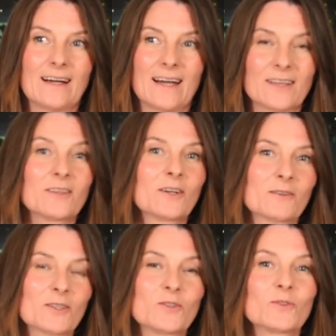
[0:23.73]
I
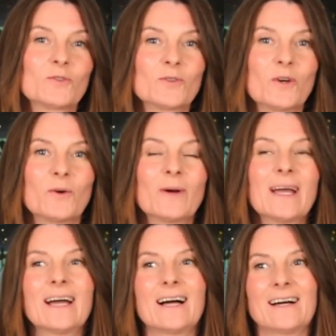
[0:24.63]
encourage you to go
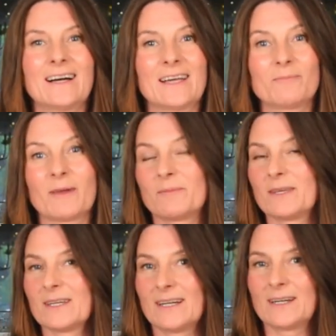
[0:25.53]
and
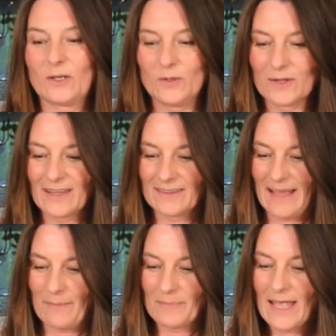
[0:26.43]
maybe look at
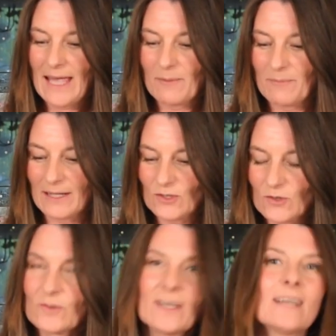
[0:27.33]
them. But
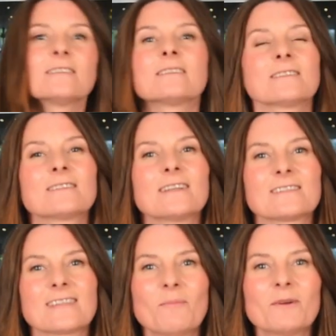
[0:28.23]
today, since the
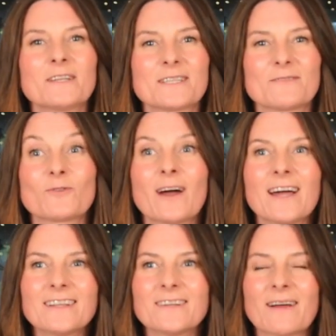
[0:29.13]
summer is
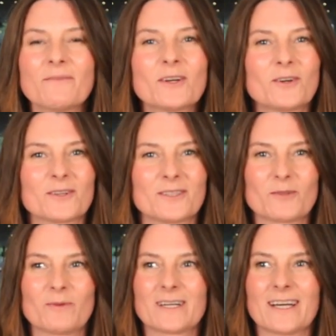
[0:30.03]
right around the
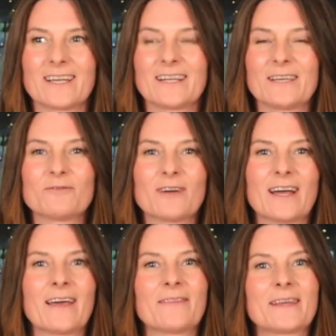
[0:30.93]
corner where I live,
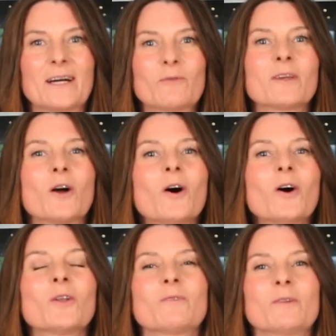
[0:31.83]
and we
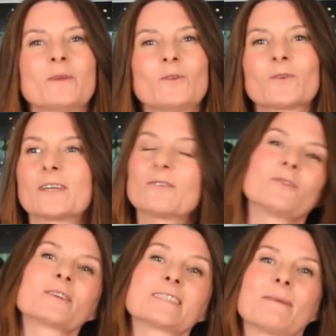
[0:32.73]
all will be looking
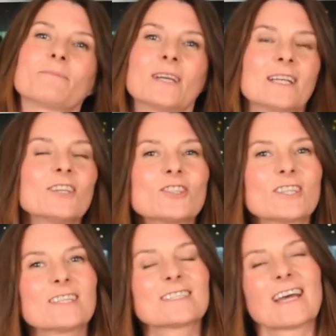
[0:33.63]
for some
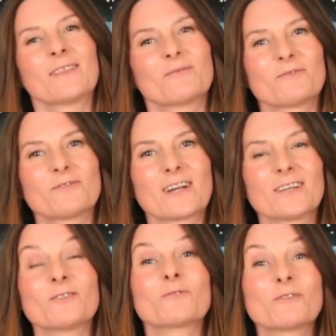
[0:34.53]
delicious and
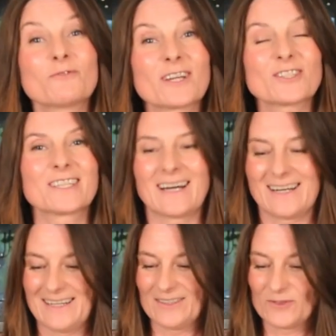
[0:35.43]
refreshing
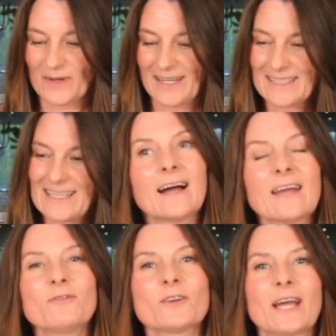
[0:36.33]
drinks,
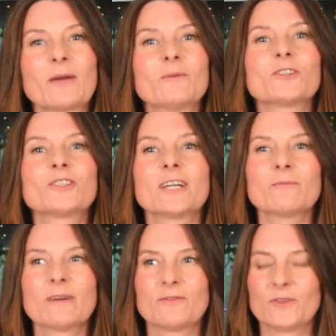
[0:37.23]
I thought I will
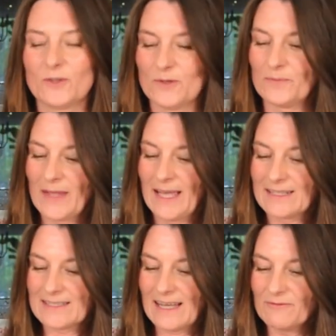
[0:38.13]
share with you
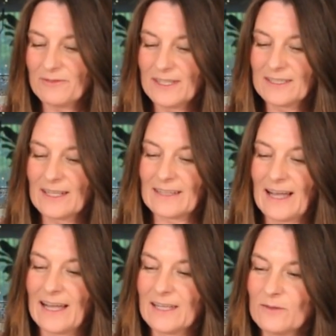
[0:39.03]
something
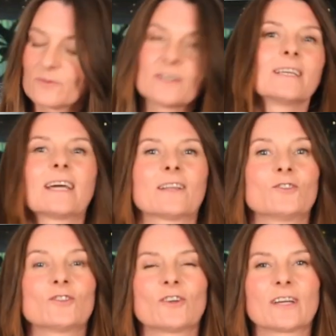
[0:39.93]
that I really
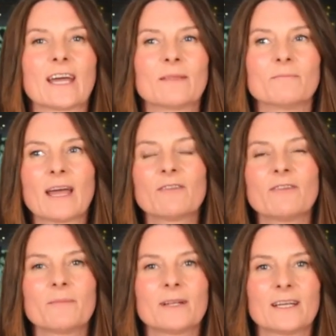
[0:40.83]
enjoy and my
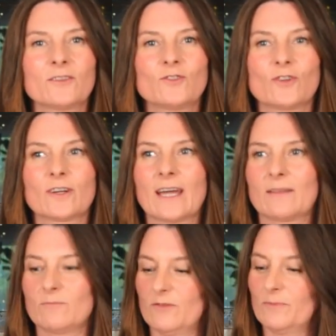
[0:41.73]
family enjoy,
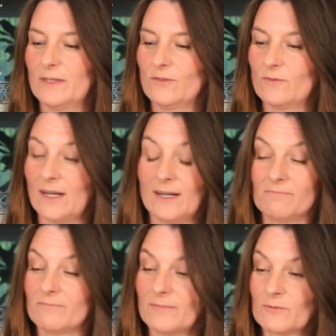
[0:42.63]
and we've been
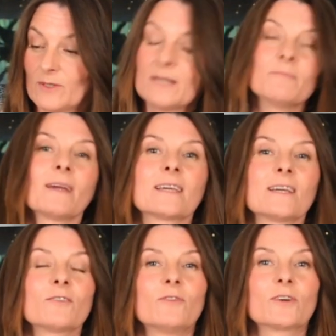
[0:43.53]
really
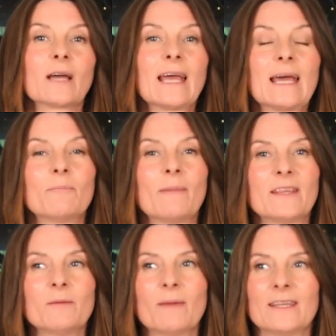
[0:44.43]
making for
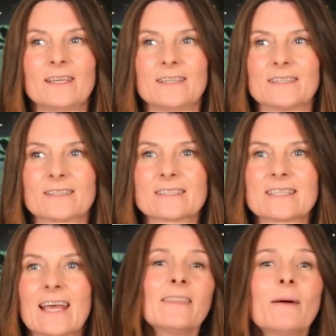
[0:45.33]
many
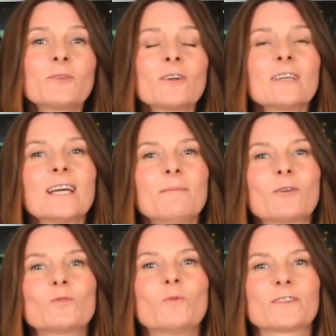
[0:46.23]
years. And I'm talking
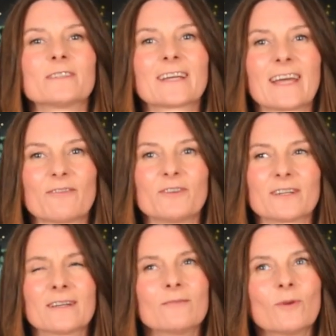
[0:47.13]
about water kefir.